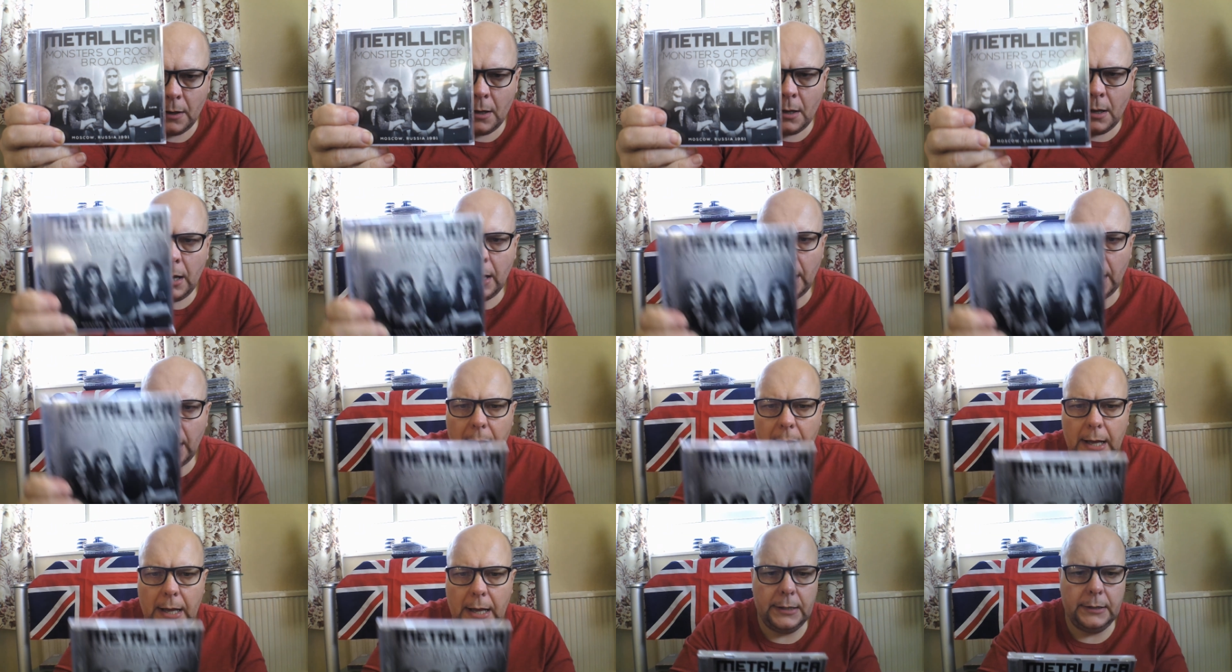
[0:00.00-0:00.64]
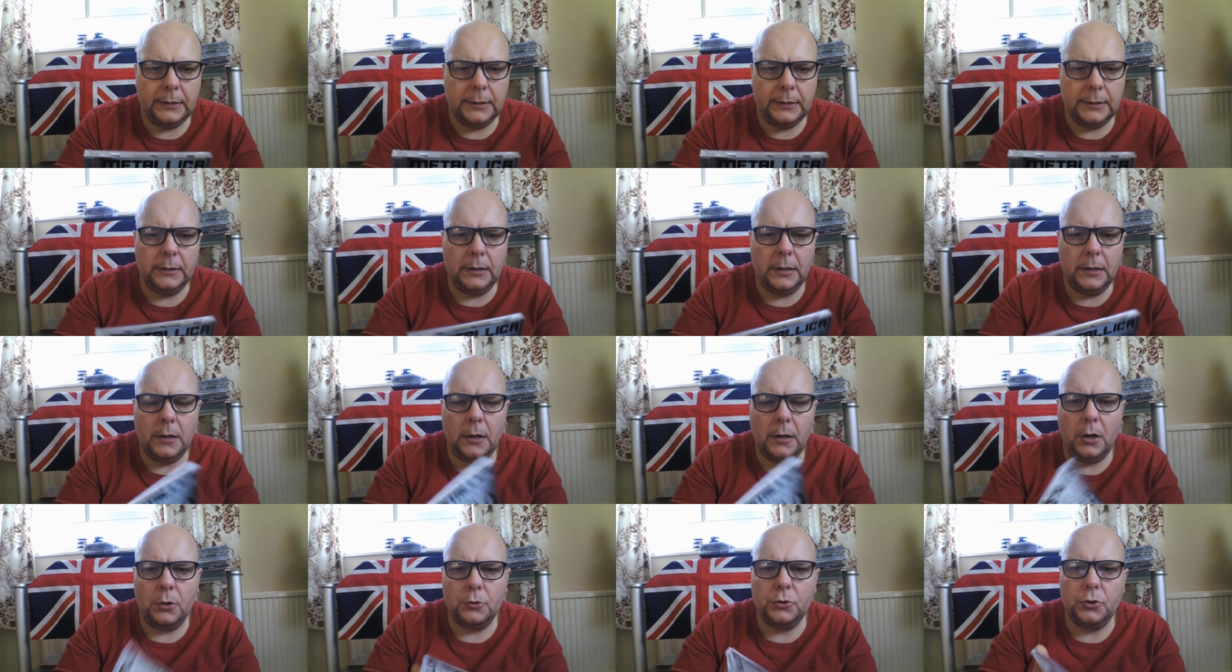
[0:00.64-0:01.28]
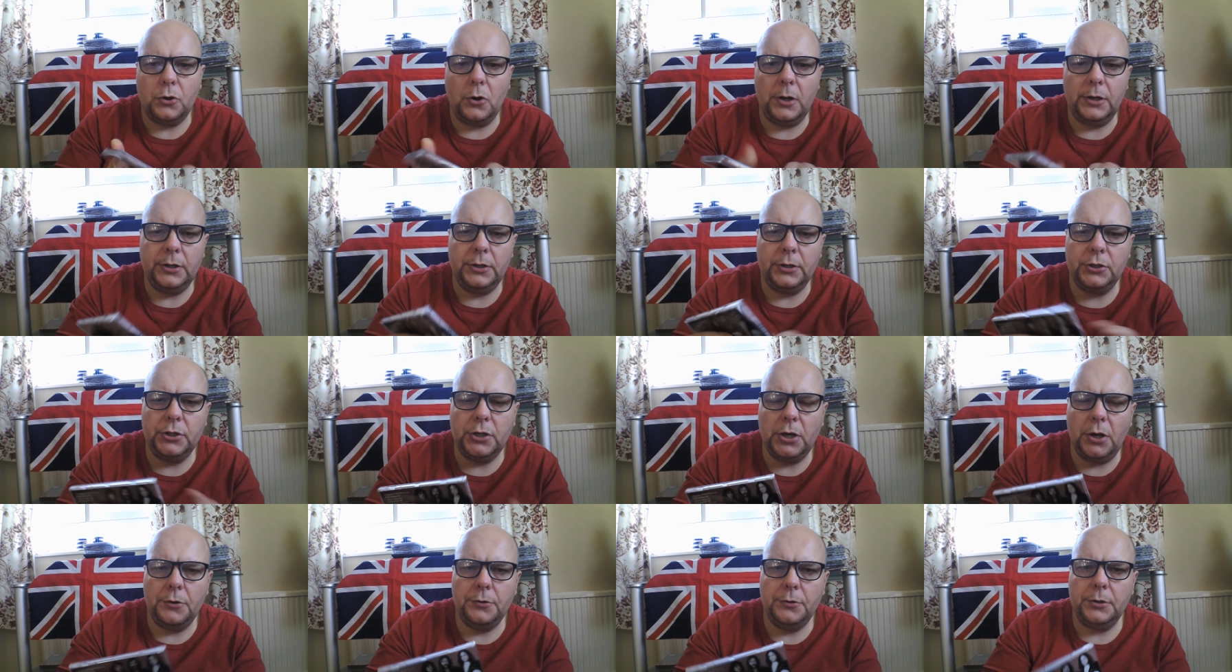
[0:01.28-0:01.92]
And I'll try and show
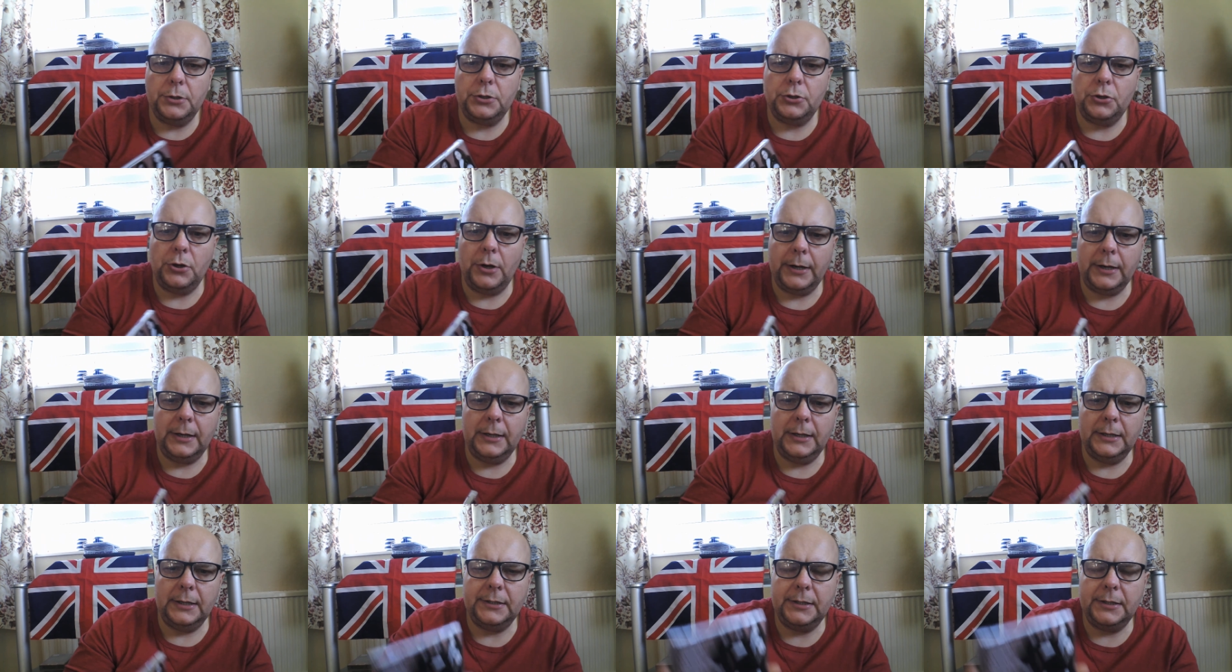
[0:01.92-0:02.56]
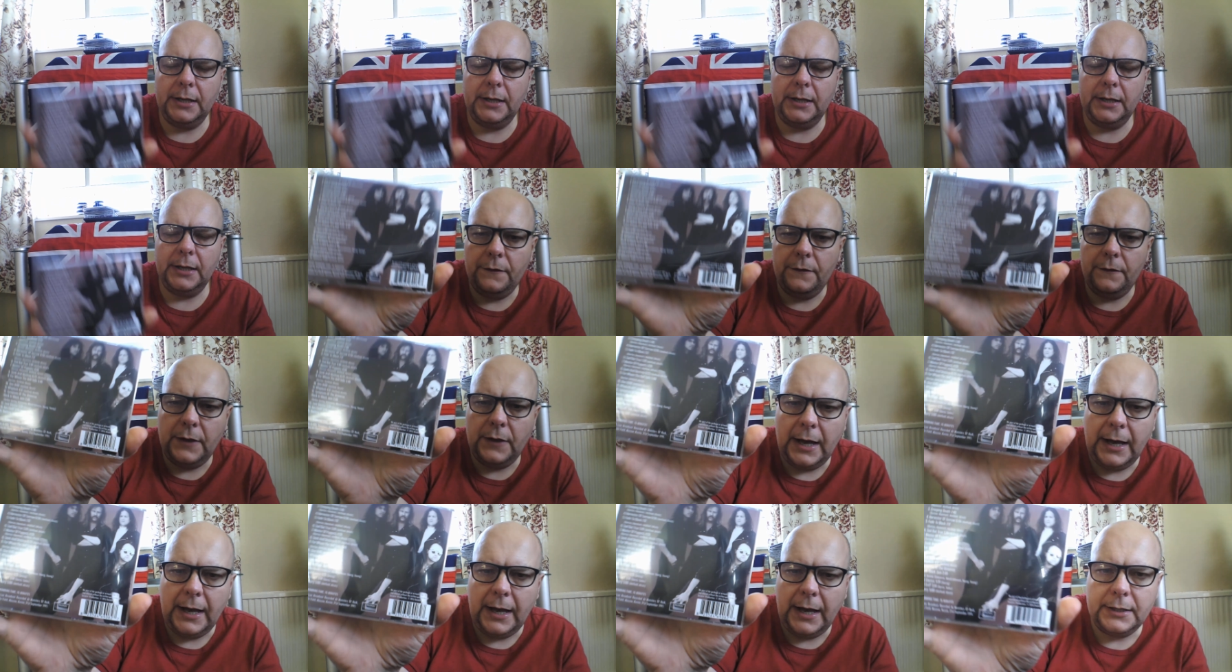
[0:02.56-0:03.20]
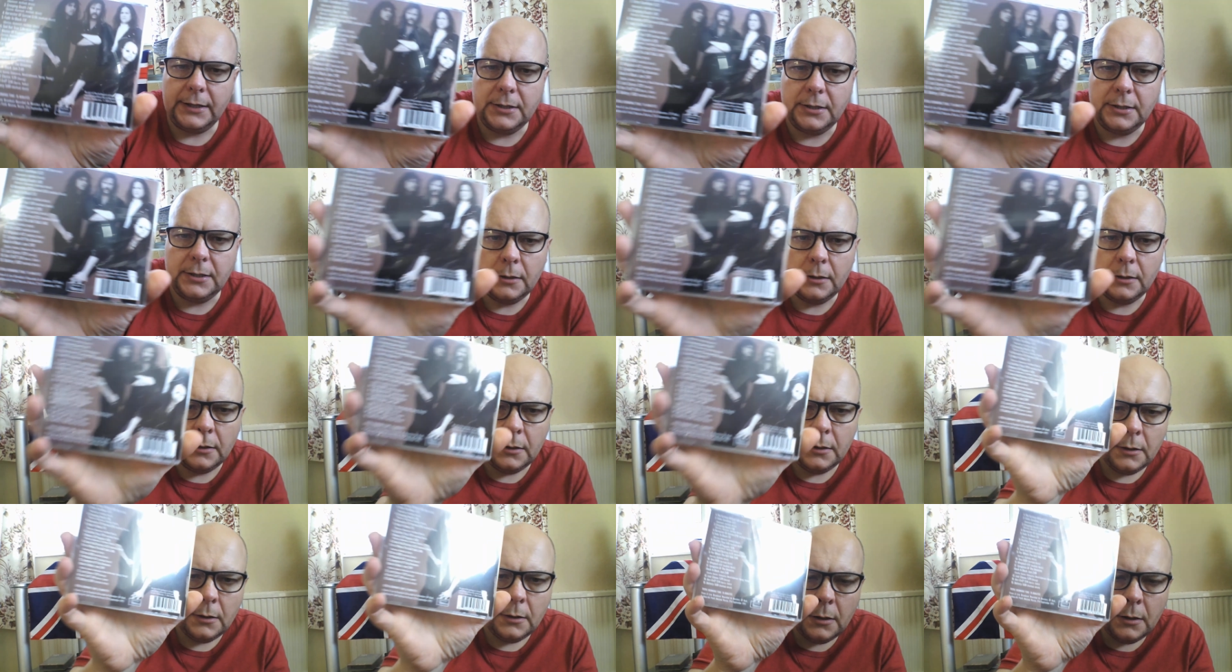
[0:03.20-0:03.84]
you the track listing of that.
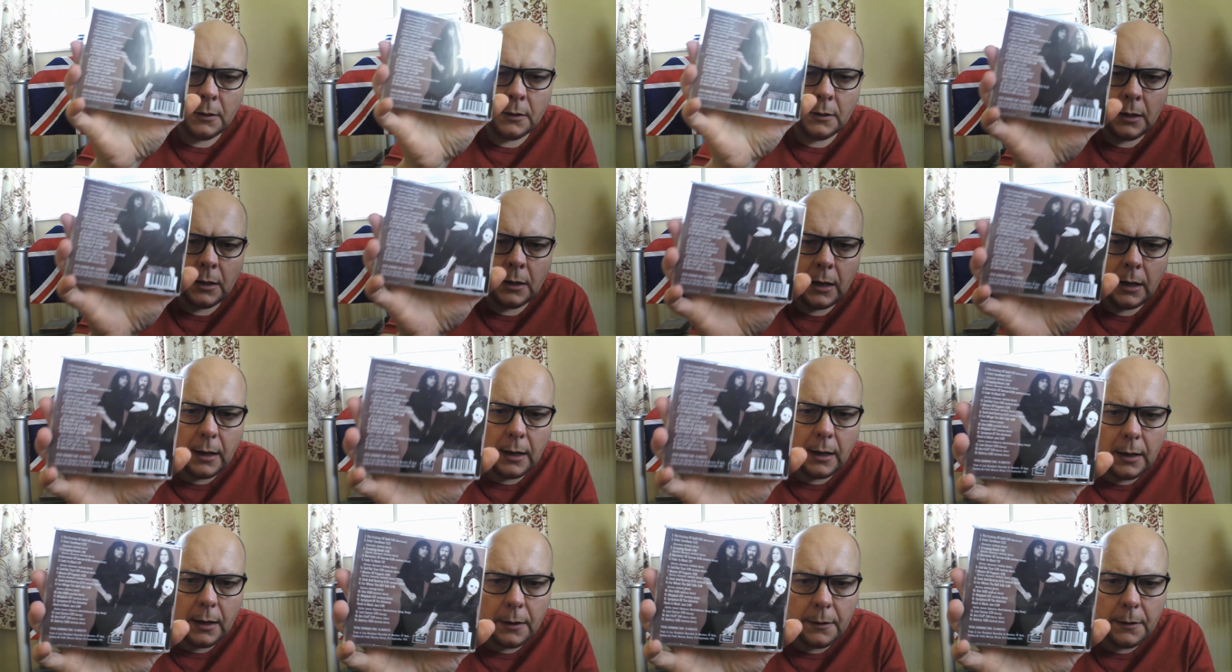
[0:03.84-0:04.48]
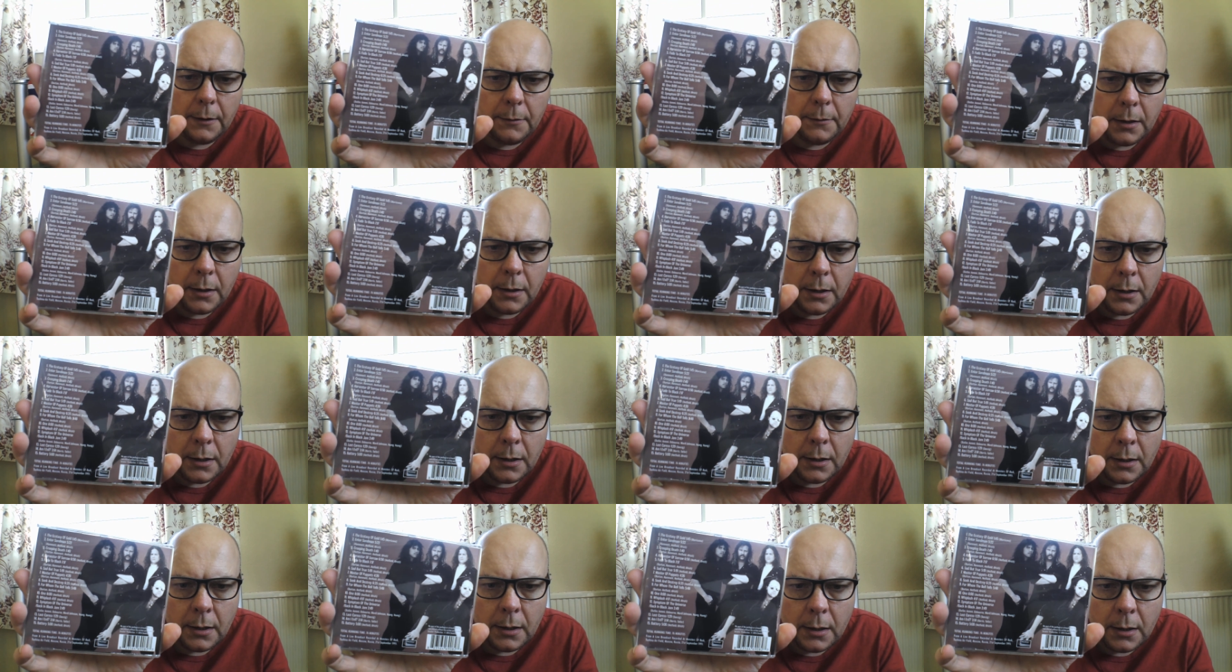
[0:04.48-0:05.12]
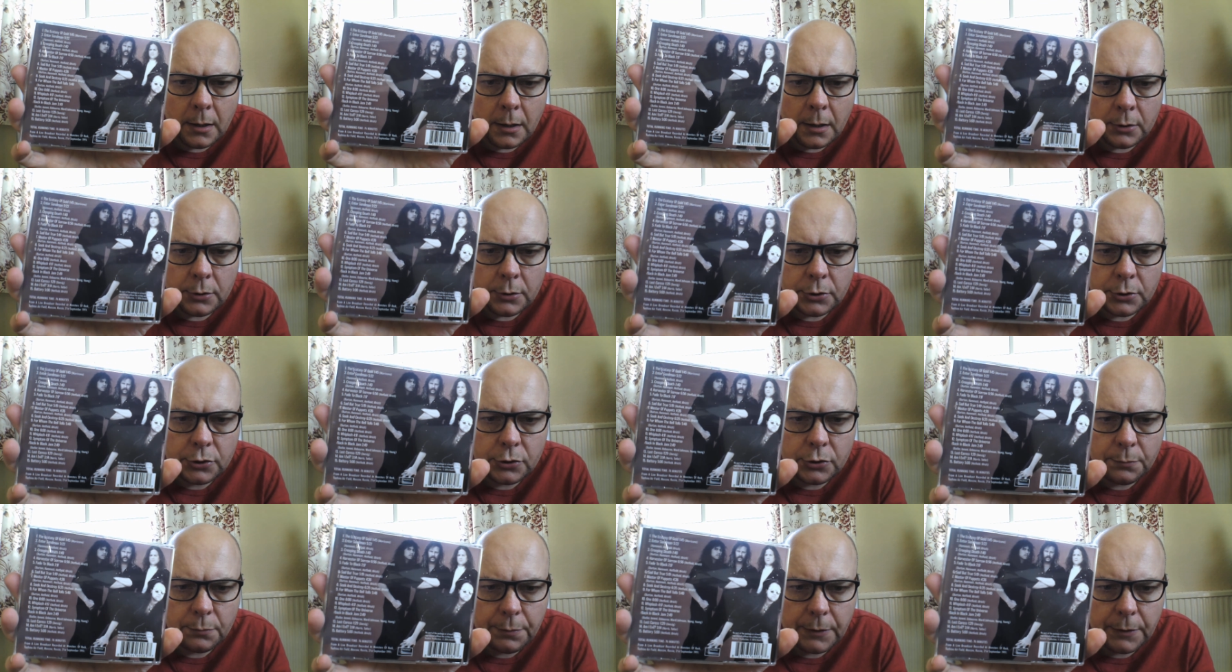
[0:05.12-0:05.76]
You
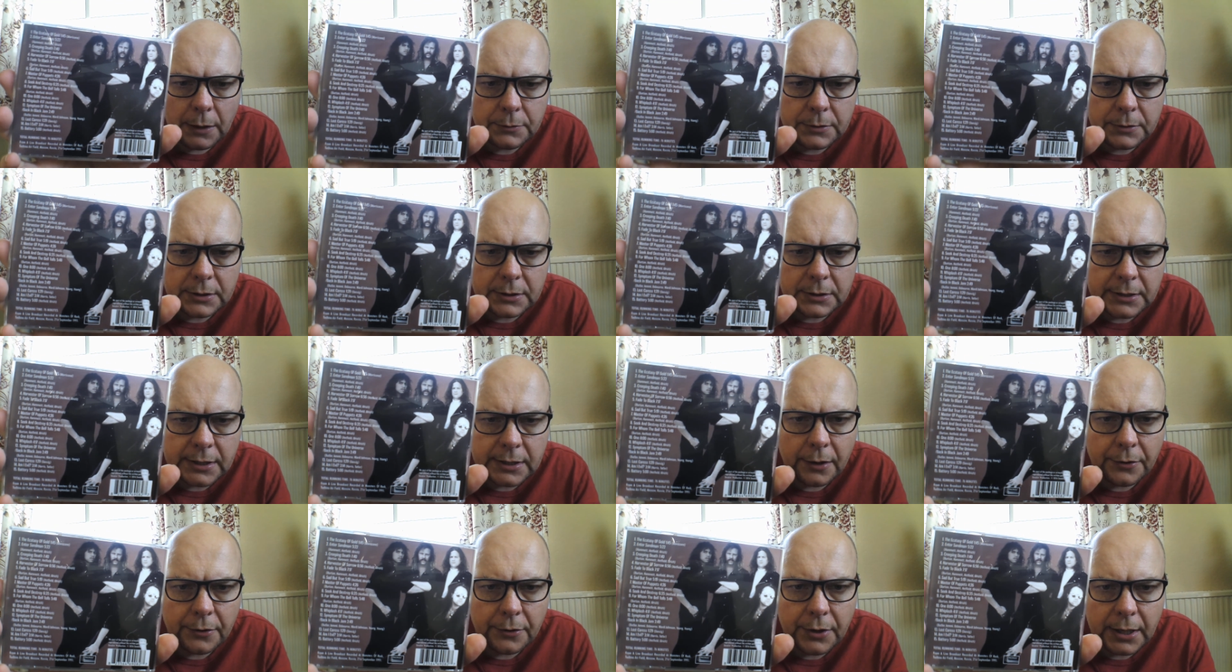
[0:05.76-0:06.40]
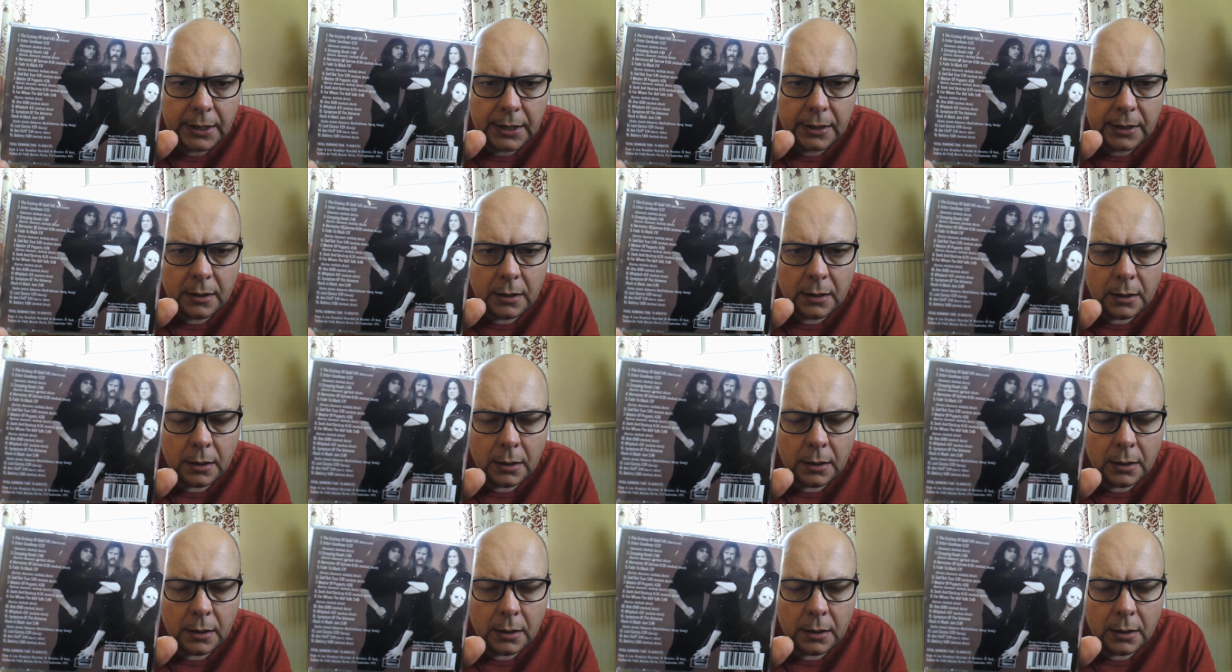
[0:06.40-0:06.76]
should be able to see it, I think.